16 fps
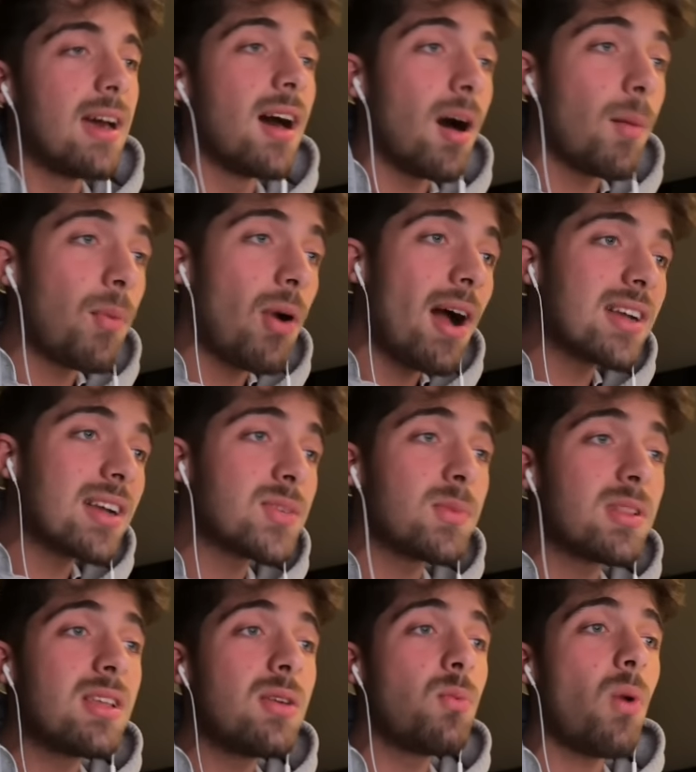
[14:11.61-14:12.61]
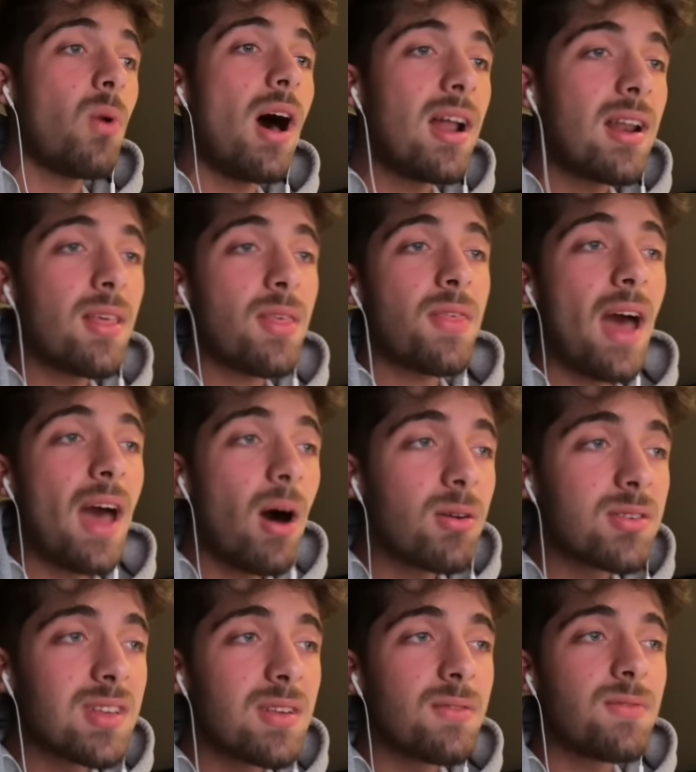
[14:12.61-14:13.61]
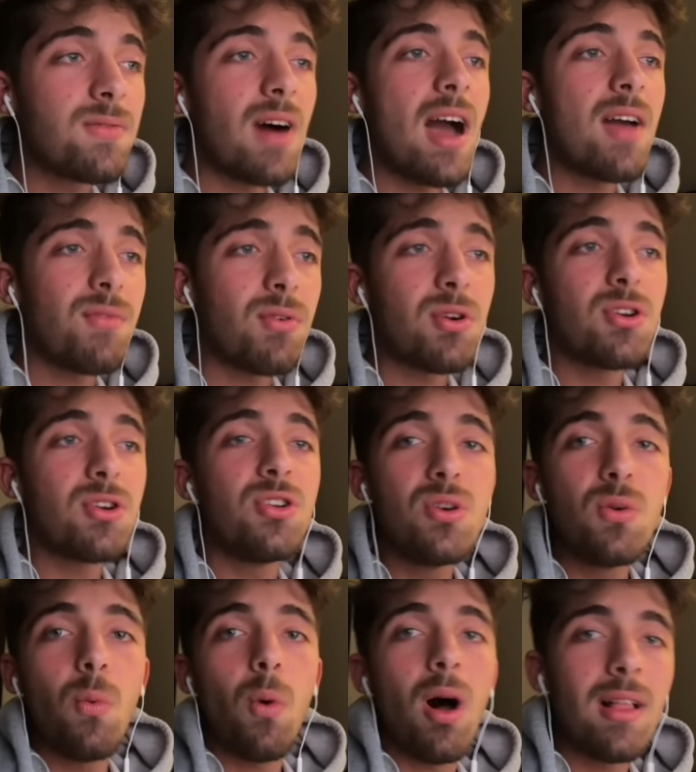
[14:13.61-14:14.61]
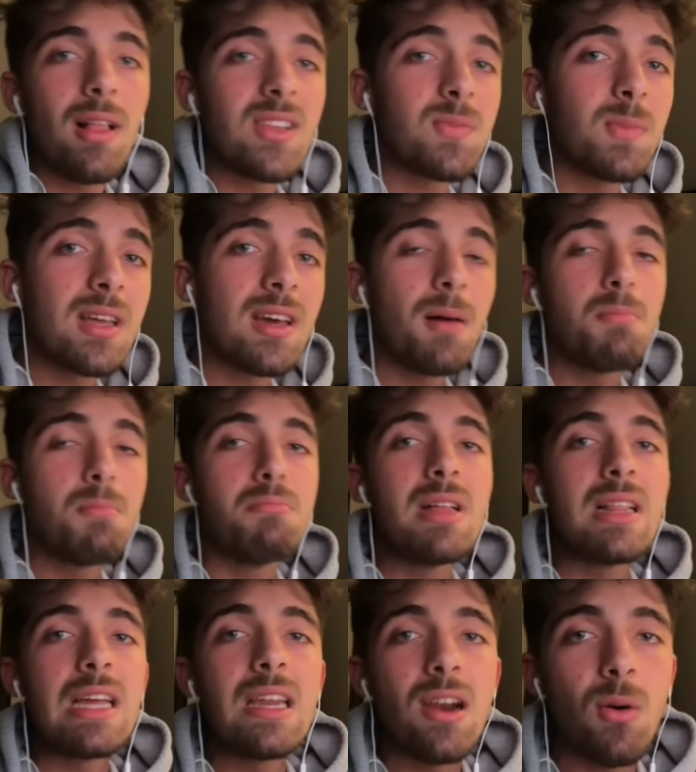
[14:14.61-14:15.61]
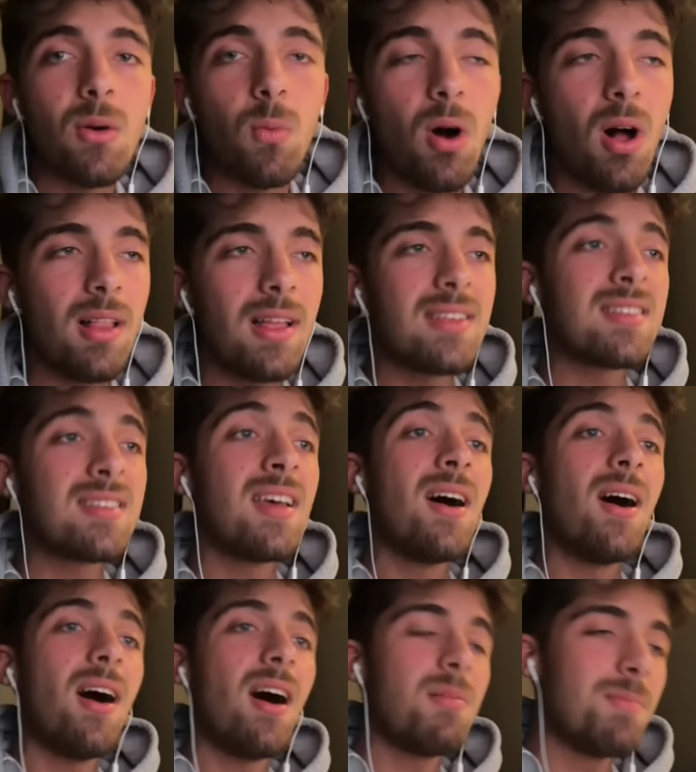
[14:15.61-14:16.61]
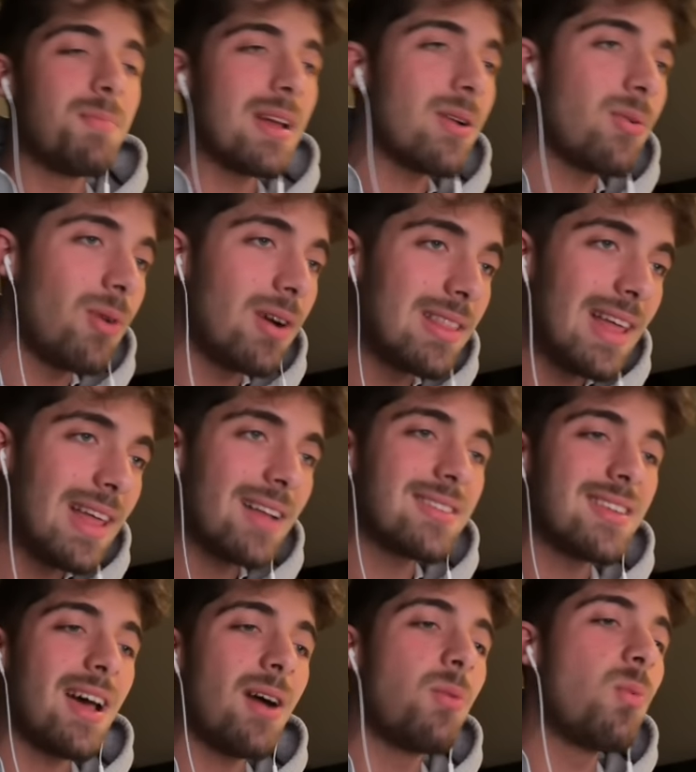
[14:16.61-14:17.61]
Approximately 1,500 new wallets become millionaire wallets on Bitcoin. That's how